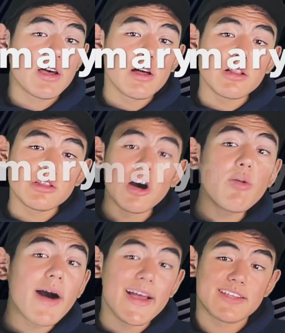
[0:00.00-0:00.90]

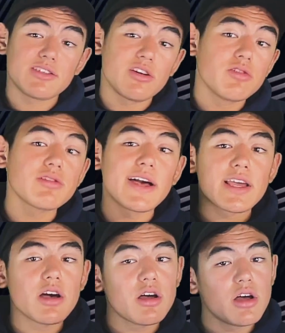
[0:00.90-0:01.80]
Low ISO like
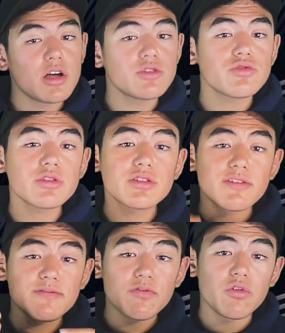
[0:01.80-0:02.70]
100 to
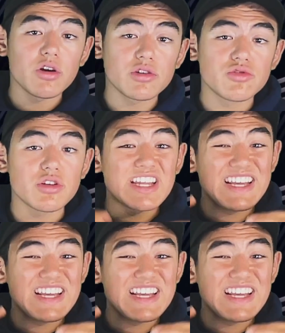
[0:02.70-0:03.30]
400.